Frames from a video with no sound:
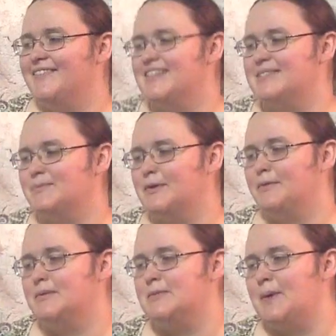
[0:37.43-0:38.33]
This
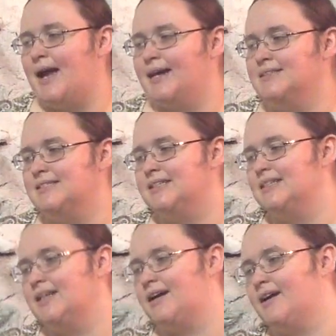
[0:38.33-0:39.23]
one was
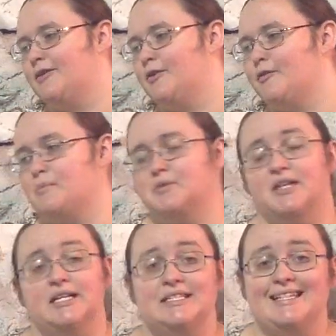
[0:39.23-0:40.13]
patented on November
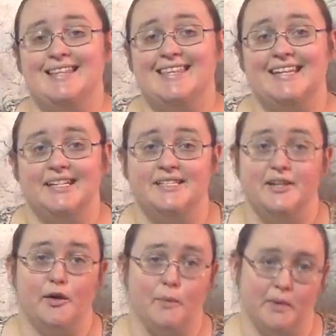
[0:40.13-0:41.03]
19th,
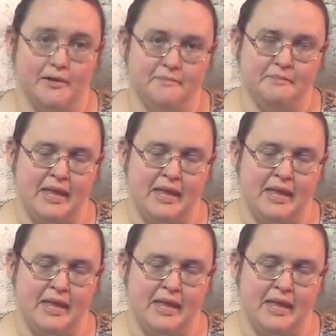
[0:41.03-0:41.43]
1901,